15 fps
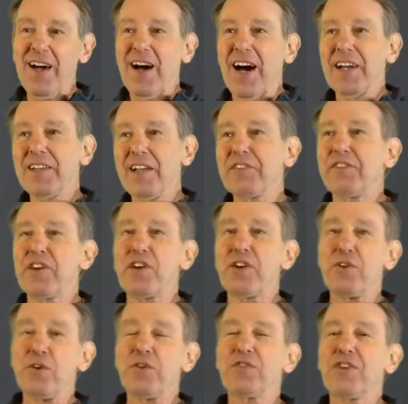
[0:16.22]
I'd like to
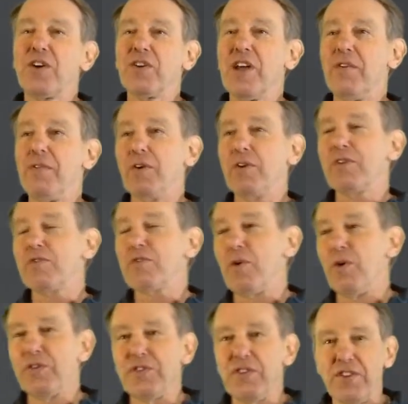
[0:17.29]
introduce our level control
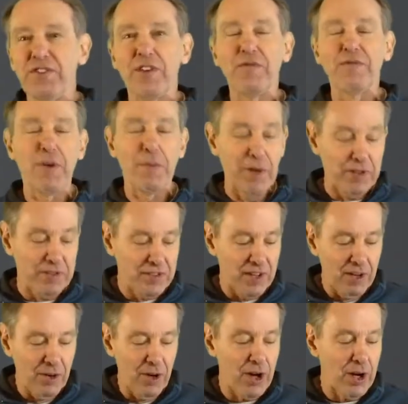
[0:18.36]
system from Excel
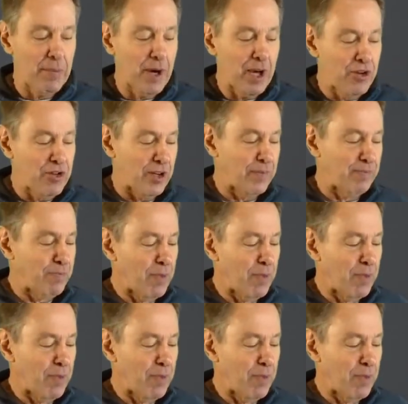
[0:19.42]
Automation.